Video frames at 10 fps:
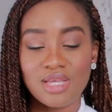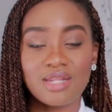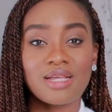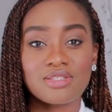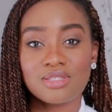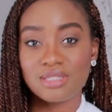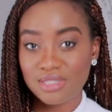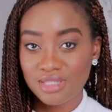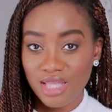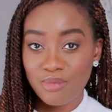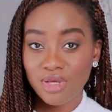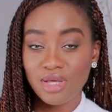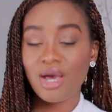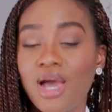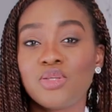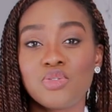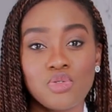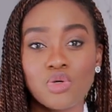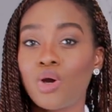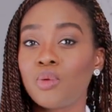And as a disclaimer, I
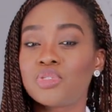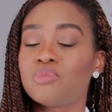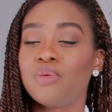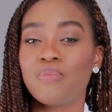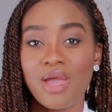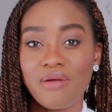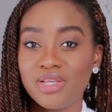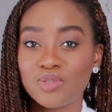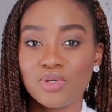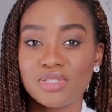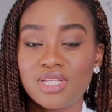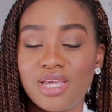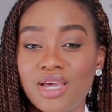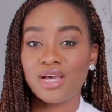do hope to be married one day.